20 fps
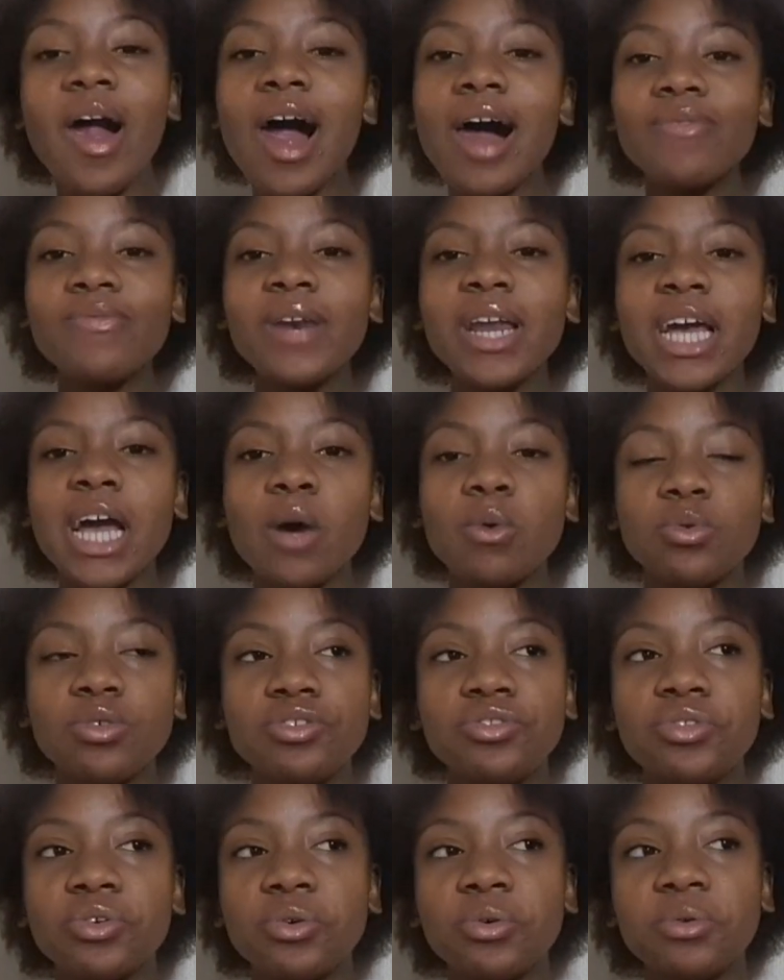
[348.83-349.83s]
i feel like i
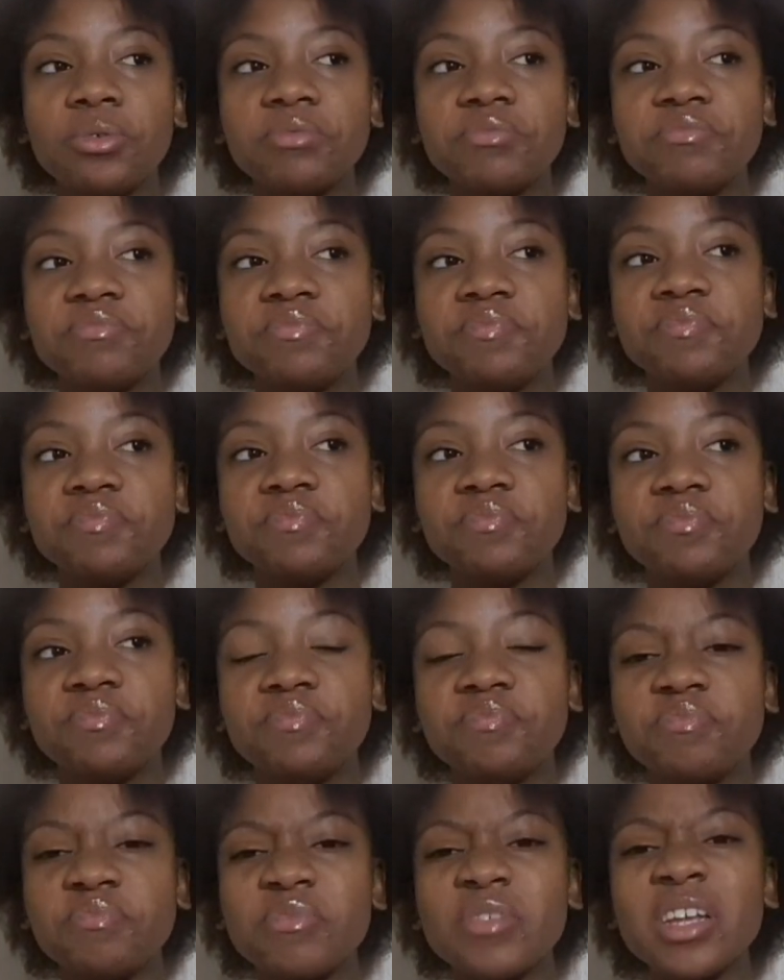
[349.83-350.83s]
would though
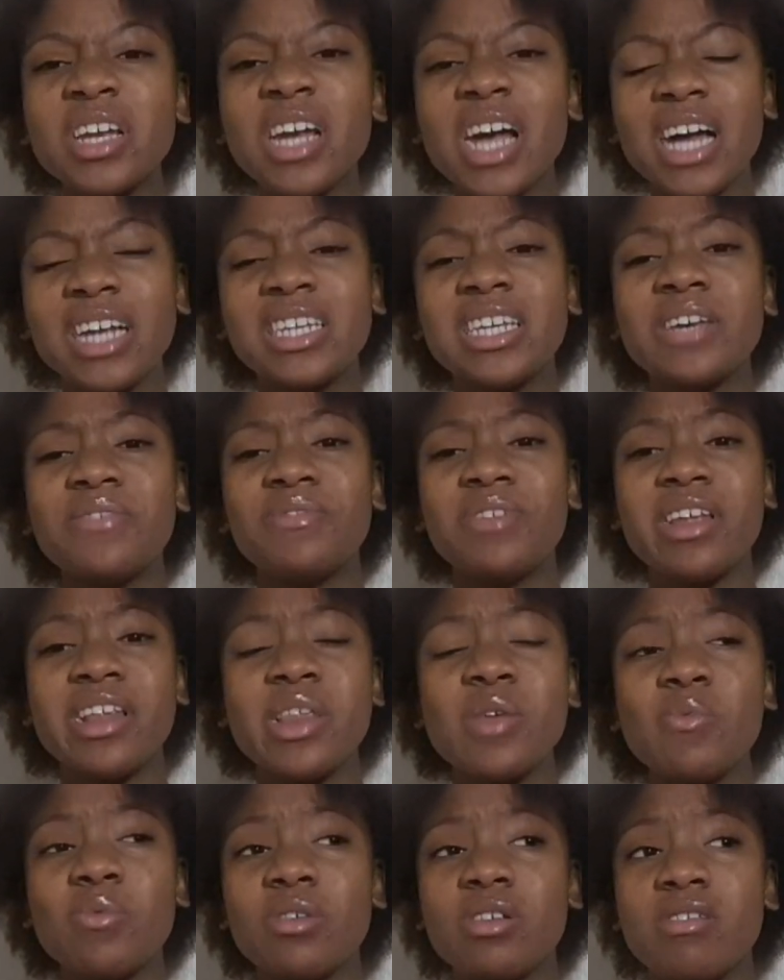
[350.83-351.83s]
i
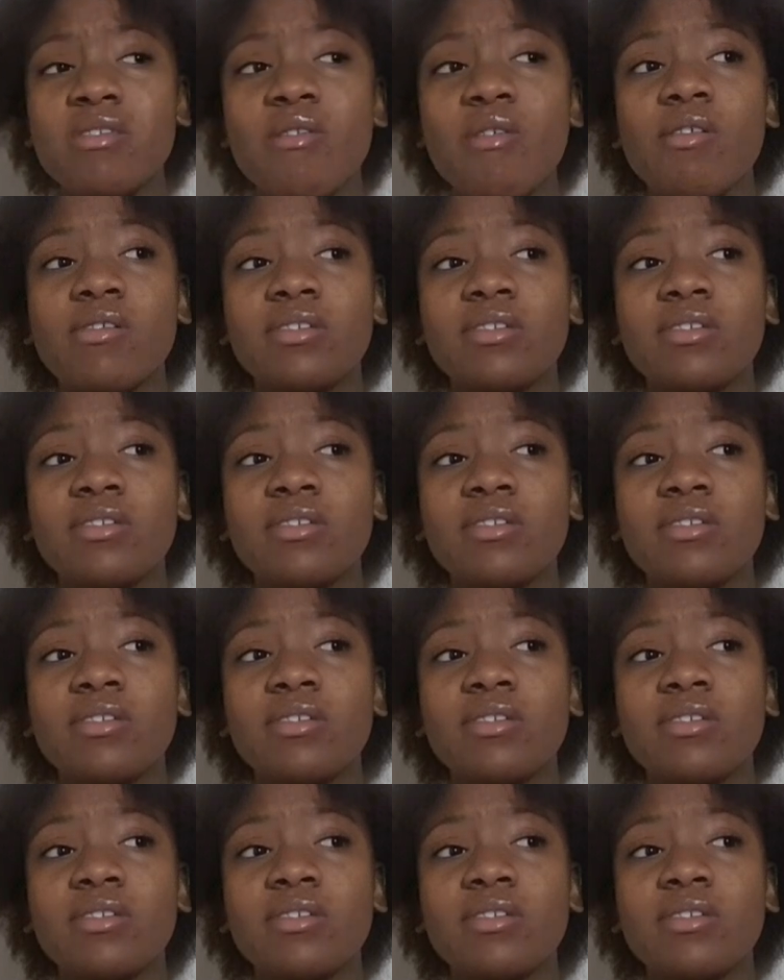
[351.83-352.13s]
definitely would